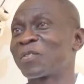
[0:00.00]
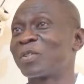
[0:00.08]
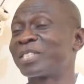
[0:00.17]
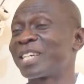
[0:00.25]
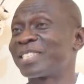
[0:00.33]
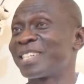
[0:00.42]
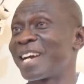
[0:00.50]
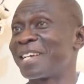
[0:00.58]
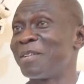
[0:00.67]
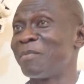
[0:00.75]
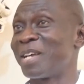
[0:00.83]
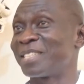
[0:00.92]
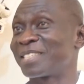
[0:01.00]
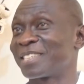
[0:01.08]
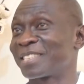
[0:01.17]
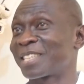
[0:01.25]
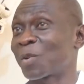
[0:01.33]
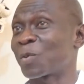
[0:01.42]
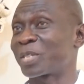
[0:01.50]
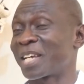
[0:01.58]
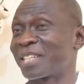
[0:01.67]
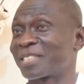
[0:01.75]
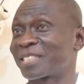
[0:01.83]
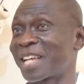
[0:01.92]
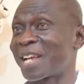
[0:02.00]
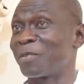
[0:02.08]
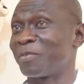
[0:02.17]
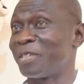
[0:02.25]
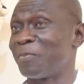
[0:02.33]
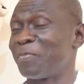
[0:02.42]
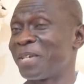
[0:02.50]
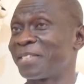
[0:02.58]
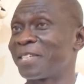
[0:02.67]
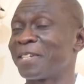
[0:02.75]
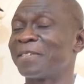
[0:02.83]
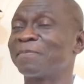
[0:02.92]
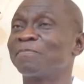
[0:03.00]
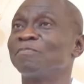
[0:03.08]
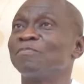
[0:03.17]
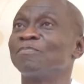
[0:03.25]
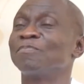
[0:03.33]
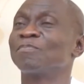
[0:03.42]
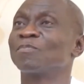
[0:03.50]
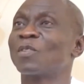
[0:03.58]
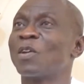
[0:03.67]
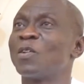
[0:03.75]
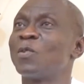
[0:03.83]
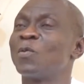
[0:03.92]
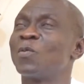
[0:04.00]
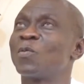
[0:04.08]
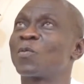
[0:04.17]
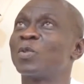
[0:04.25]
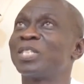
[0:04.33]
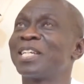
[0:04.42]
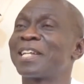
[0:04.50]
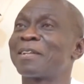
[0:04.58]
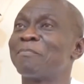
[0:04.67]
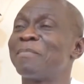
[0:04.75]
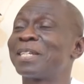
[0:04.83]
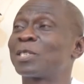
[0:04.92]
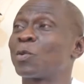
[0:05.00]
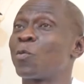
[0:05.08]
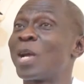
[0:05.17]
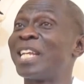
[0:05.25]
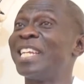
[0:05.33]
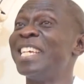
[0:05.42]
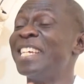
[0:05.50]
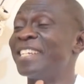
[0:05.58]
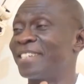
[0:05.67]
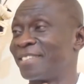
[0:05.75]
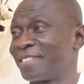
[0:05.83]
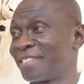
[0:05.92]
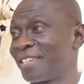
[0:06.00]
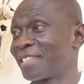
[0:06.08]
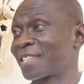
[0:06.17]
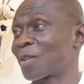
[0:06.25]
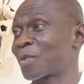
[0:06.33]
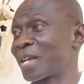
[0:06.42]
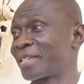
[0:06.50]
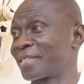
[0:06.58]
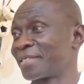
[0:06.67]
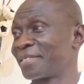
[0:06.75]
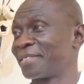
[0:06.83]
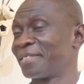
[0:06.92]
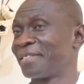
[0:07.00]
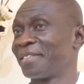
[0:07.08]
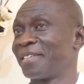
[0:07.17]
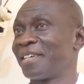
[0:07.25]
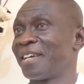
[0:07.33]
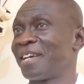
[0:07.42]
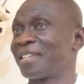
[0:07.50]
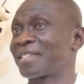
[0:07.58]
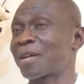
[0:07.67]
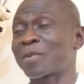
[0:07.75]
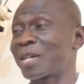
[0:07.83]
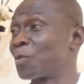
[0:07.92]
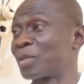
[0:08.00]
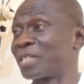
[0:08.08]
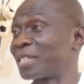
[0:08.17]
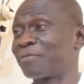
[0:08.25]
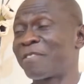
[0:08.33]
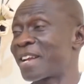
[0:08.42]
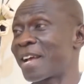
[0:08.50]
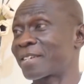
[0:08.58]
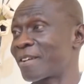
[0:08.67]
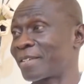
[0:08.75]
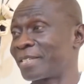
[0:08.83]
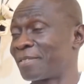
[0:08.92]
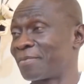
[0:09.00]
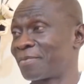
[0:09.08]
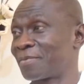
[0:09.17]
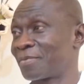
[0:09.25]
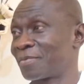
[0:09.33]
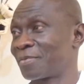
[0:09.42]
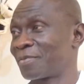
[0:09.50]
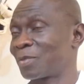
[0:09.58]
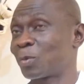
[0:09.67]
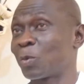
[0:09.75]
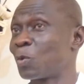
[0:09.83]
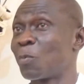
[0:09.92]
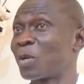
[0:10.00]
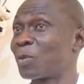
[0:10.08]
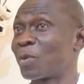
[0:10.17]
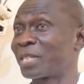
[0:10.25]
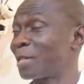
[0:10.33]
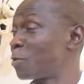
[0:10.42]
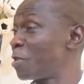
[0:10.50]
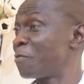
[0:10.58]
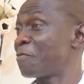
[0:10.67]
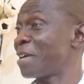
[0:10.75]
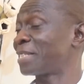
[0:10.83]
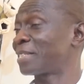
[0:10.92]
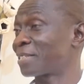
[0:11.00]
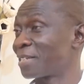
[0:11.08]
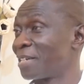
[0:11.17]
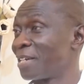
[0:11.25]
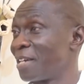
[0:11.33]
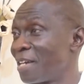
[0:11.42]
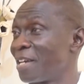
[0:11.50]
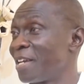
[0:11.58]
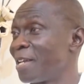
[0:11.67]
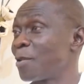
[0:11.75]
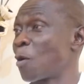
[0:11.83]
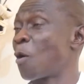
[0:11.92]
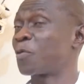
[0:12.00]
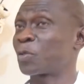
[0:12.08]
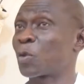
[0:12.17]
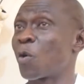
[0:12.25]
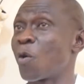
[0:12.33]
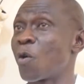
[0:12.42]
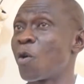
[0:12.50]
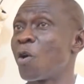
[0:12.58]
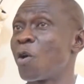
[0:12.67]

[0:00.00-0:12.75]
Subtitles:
concession agreement Takotel signed with GPHA. You know, container numbers were lean in Takoradi, and Takoradi wasn't very attractive. So nobody wanted to invest in offshore,